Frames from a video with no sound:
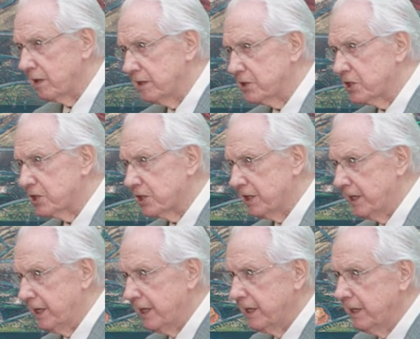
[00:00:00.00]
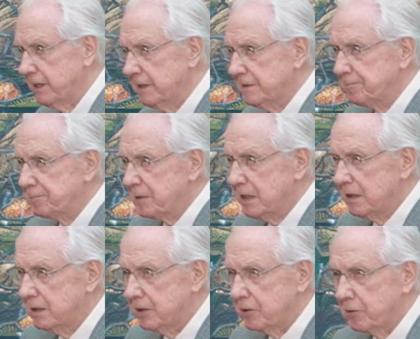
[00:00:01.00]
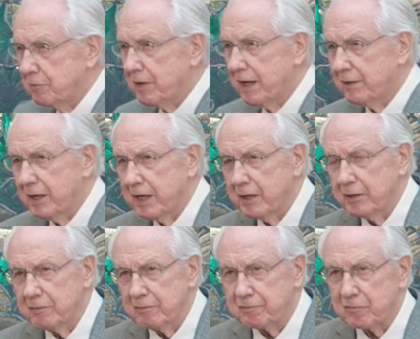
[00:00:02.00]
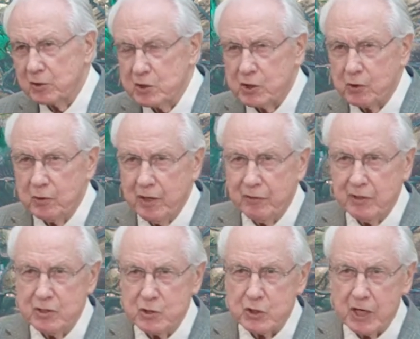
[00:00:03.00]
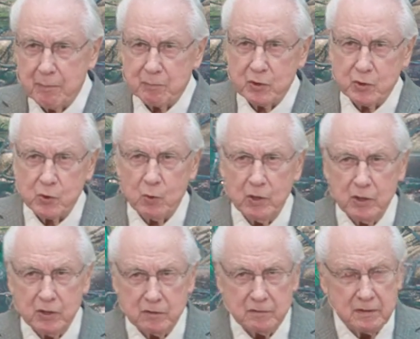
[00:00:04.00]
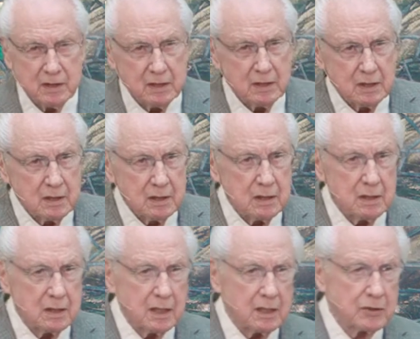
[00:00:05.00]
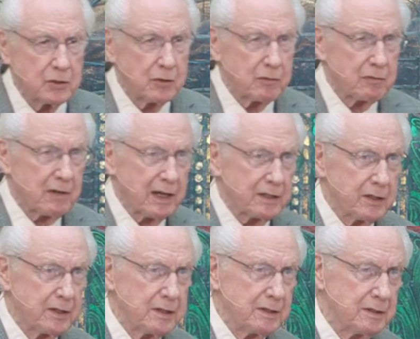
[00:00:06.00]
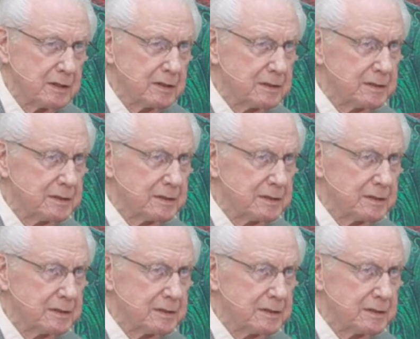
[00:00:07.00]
lists today. You can find that in 1 Corinthians chapter 12. You can find it in